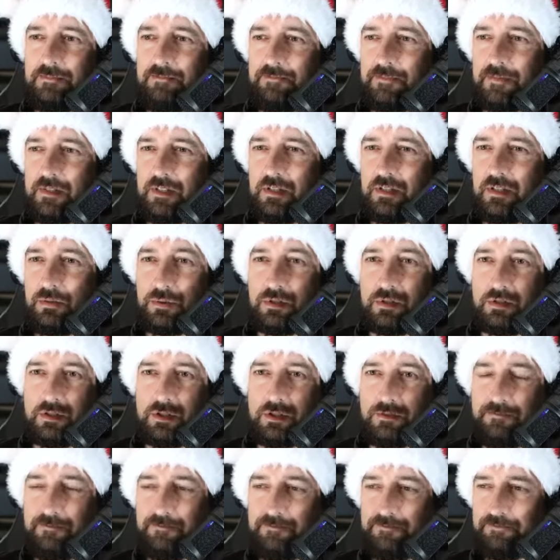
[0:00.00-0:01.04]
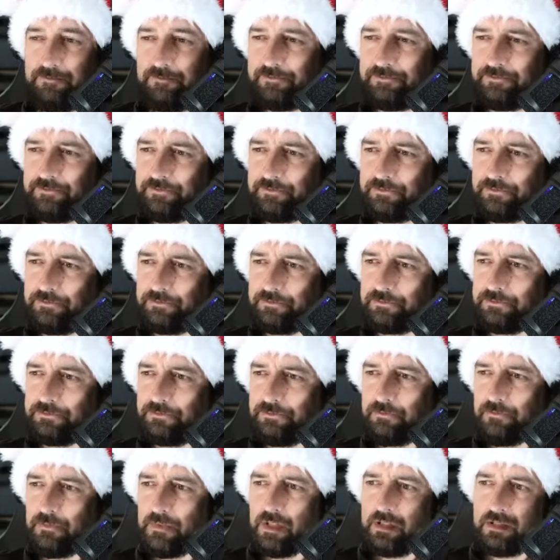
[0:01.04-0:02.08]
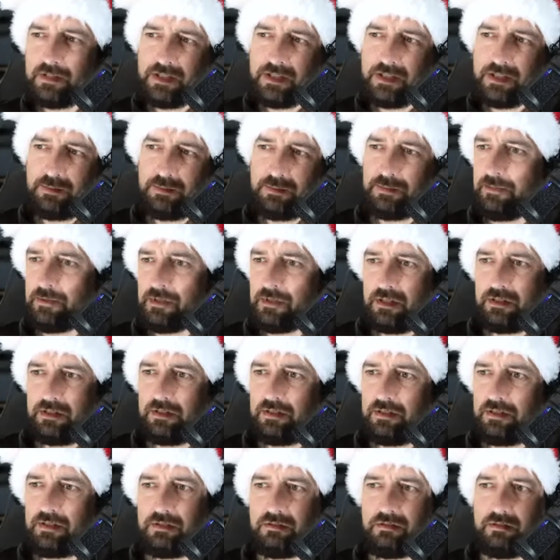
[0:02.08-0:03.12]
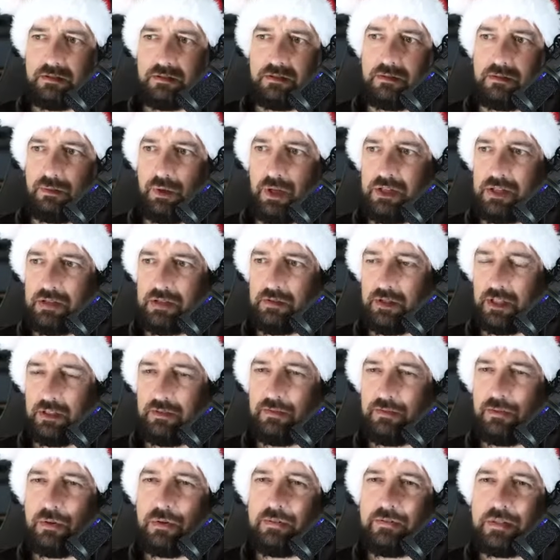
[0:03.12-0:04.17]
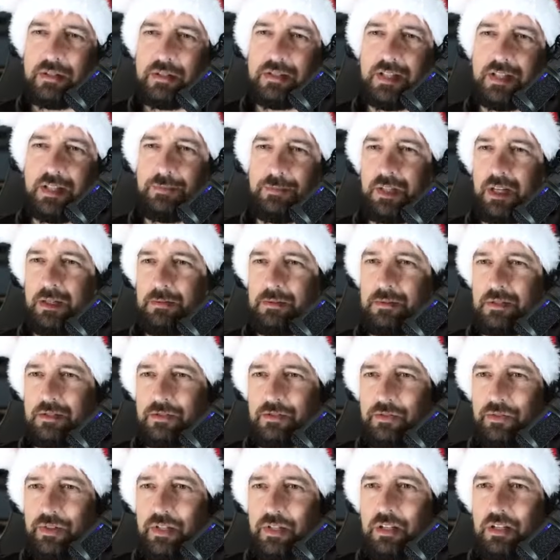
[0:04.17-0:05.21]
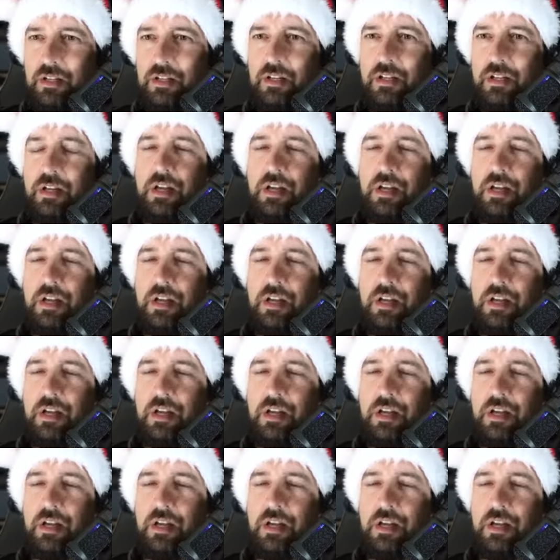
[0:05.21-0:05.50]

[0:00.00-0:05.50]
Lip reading: usage. And sometimes it's quite straightforward. Sometimes it's tricky.